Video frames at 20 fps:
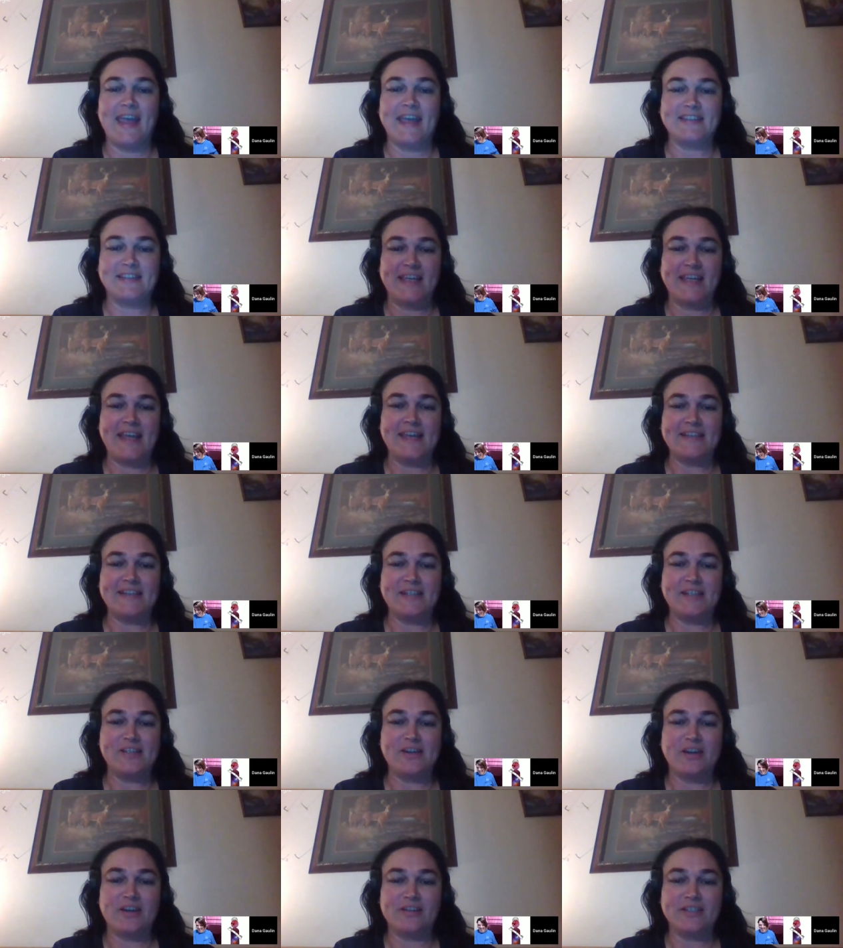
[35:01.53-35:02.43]
is it
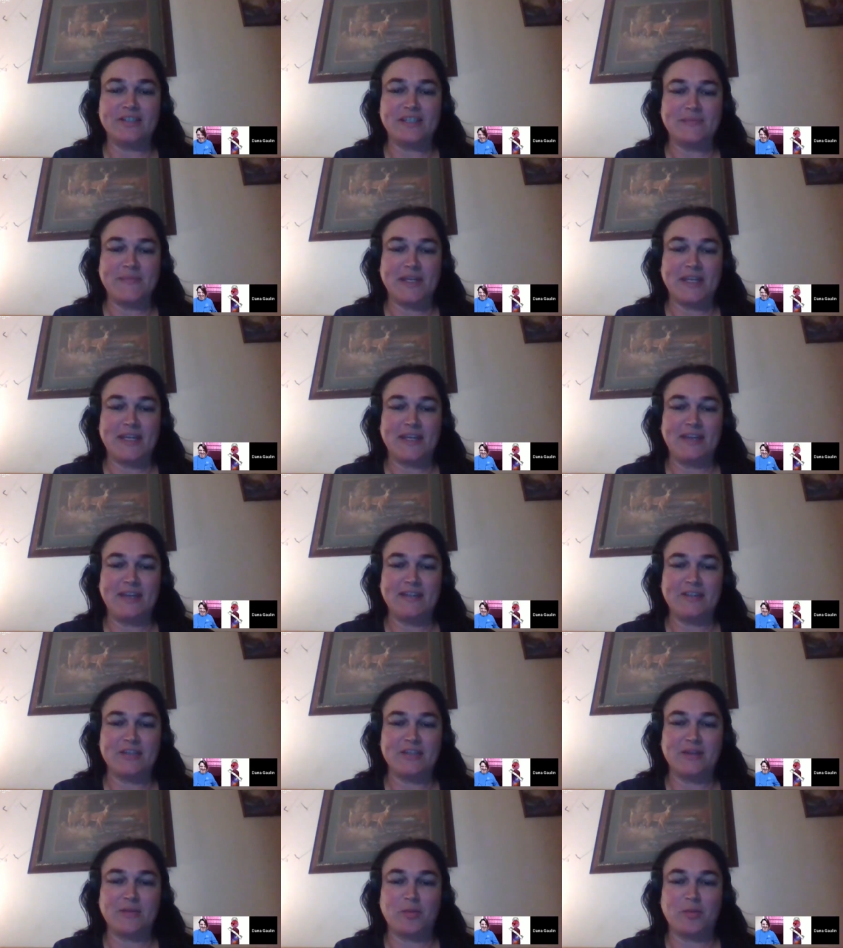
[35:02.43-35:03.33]
insults me
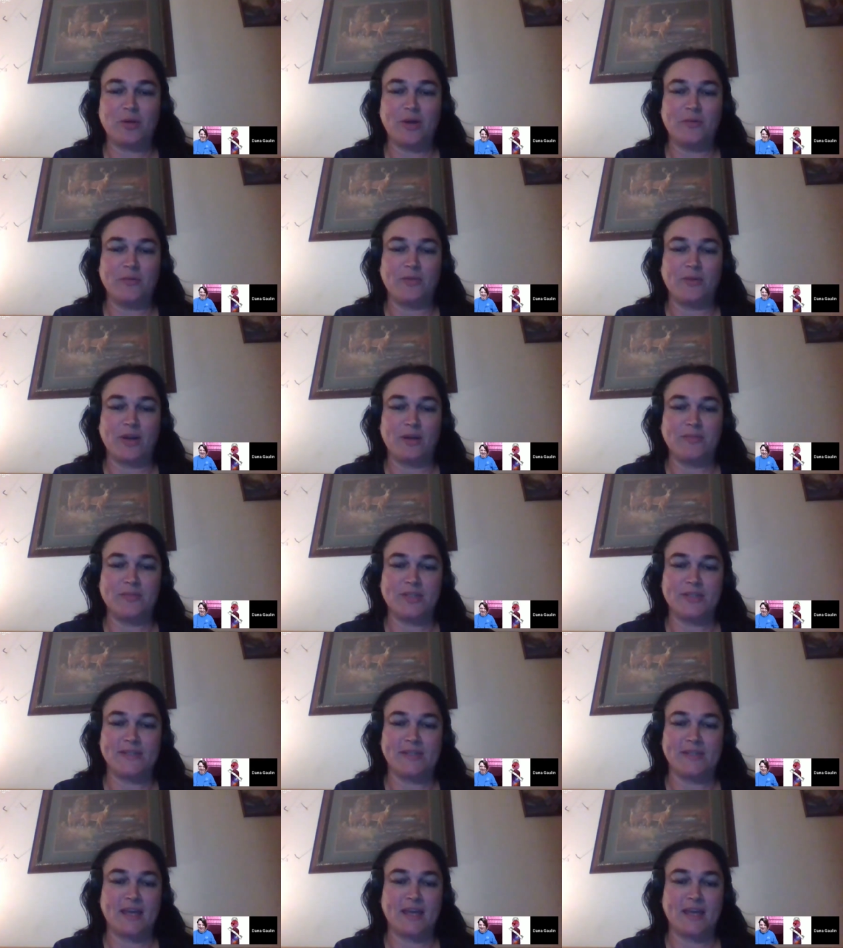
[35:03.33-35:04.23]
to the point where I'm
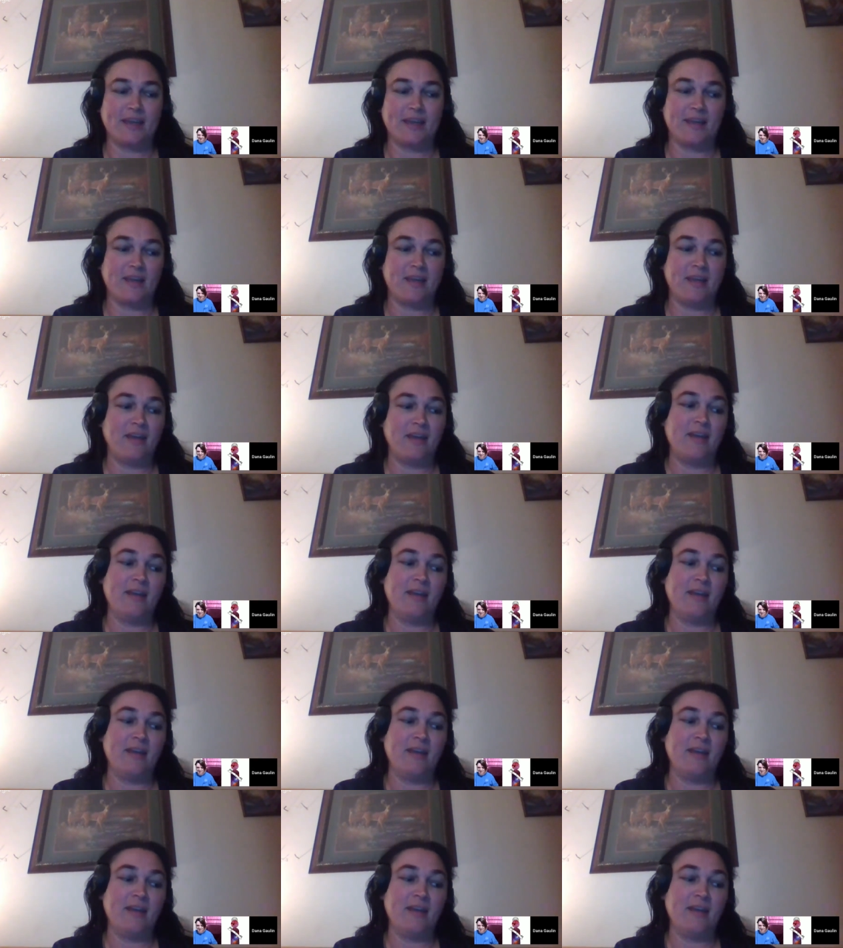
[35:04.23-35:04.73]
just like,